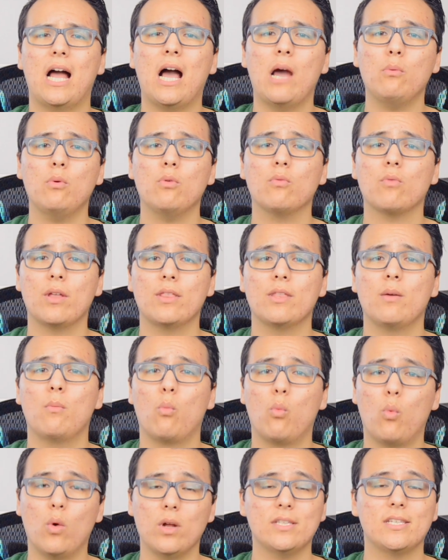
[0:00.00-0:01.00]
I will run
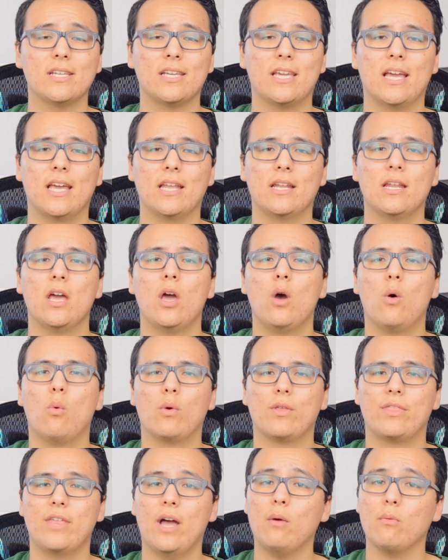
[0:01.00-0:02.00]
them once again
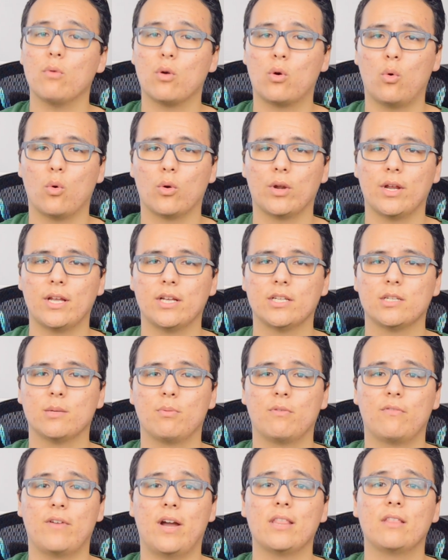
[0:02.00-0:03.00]
without recording to
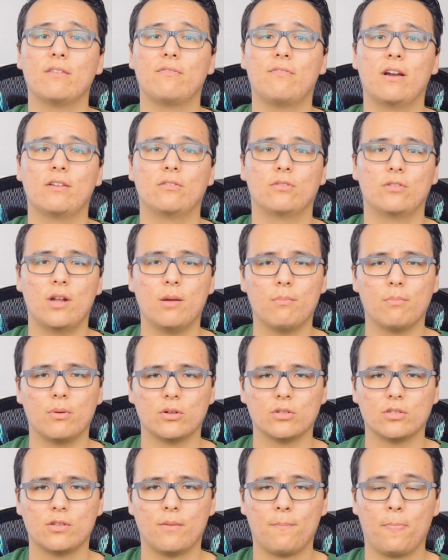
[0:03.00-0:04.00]
provide the final
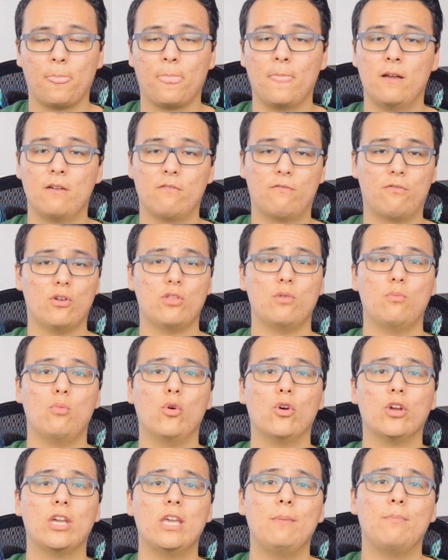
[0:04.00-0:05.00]
numbers.
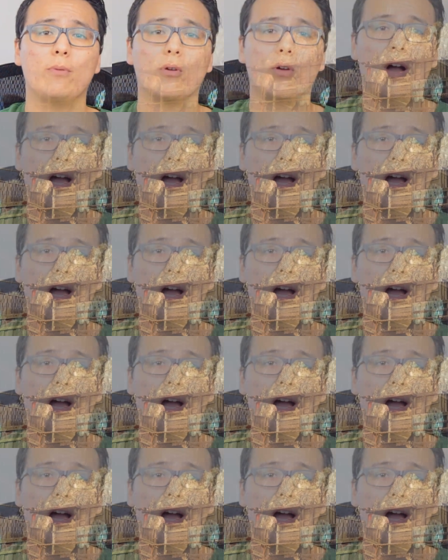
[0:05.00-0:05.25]
Furthermore, keep your